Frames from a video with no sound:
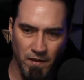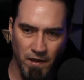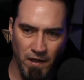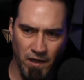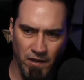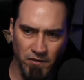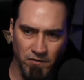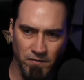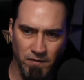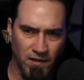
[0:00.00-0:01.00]

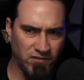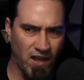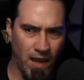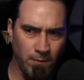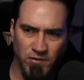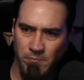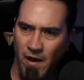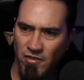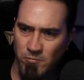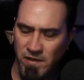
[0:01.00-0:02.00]
And at times it
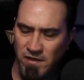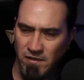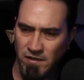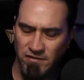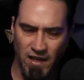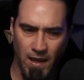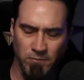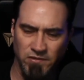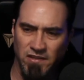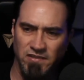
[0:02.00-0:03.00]
bothered me, at
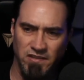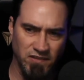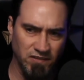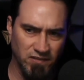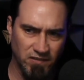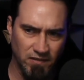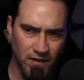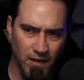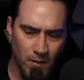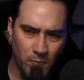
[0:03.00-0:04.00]
times it didn't.
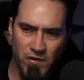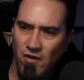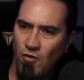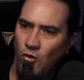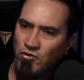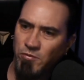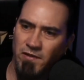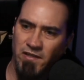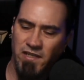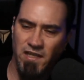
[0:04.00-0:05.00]
But
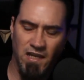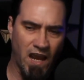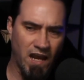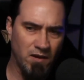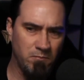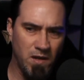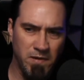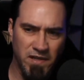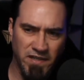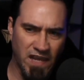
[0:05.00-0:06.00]
ultimately, it kind of made
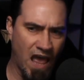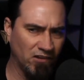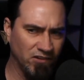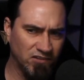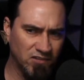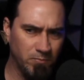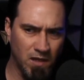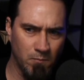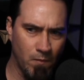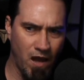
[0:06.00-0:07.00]
me callous to
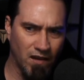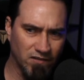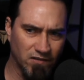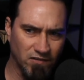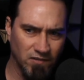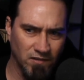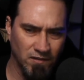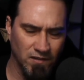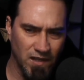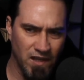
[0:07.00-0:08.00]
being mocked
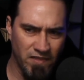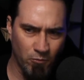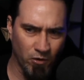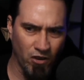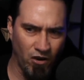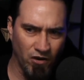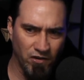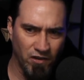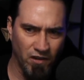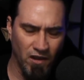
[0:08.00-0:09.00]
in that regard.
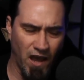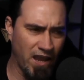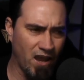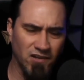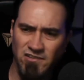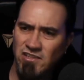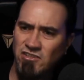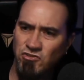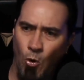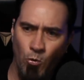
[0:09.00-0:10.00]
I honestly
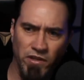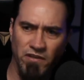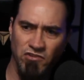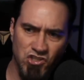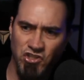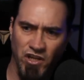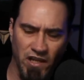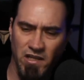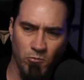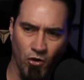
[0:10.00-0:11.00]
don't give a shit
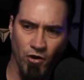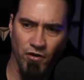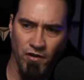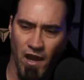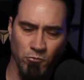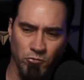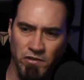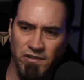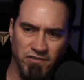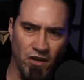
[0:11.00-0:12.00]
anymore. I
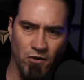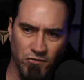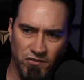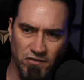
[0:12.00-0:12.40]
really don't.